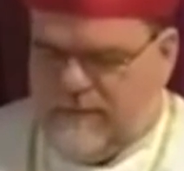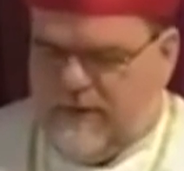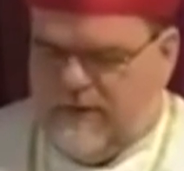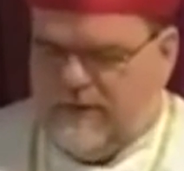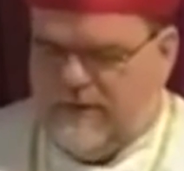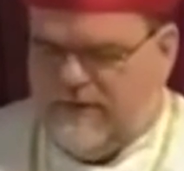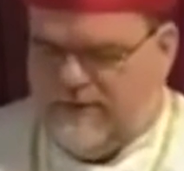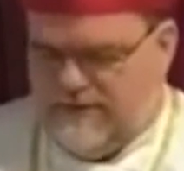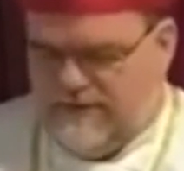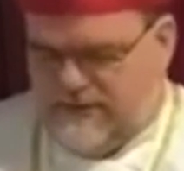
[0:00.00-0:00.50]

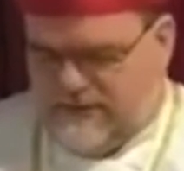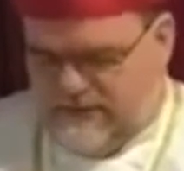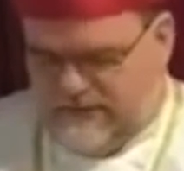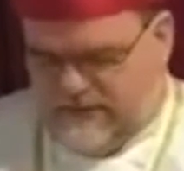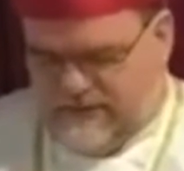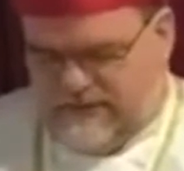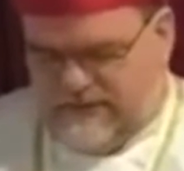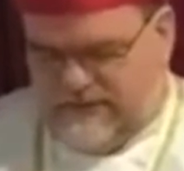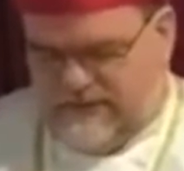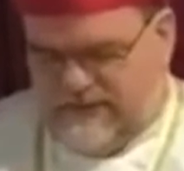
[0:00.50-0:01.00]
Oh, I see it. It's
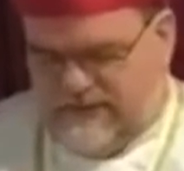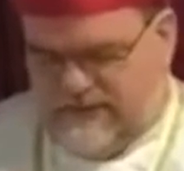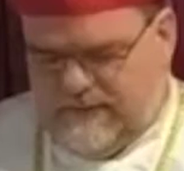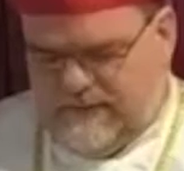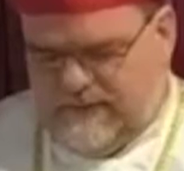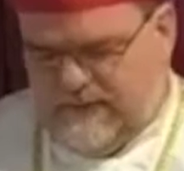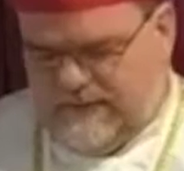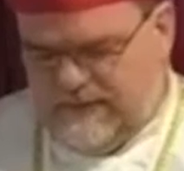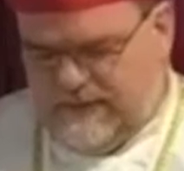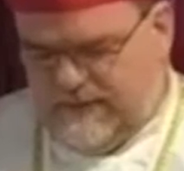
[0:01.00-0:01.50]
the same.
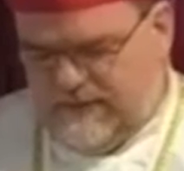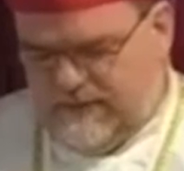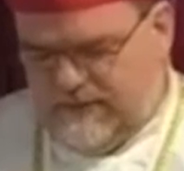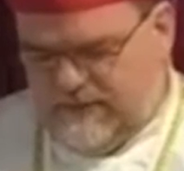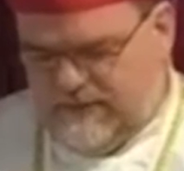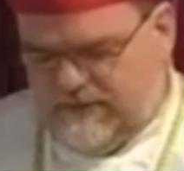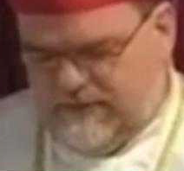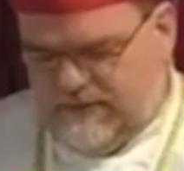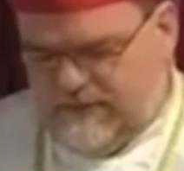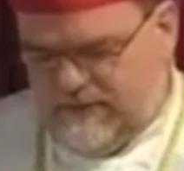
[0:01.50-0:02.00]
It's the same.
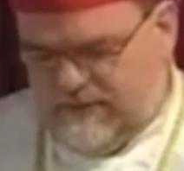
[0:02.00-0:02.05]
It's the